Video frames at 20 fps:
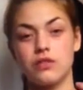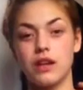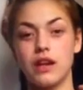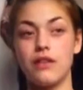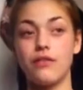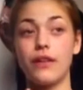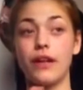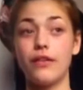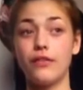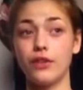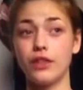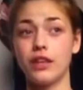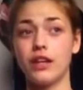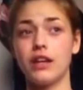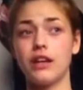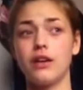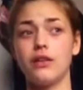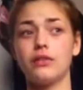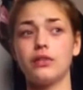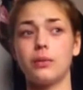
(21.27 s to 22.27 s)
If everything
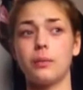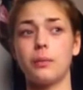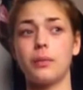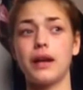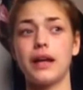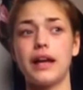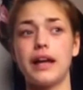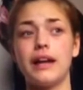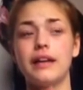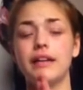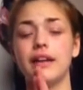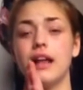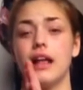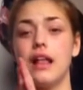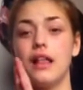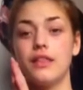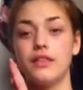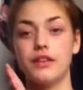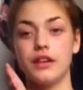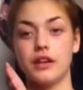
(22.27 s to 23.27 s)
goes on plan,
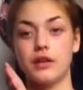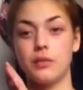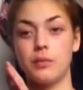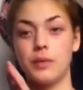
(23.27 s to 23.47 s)
then I'll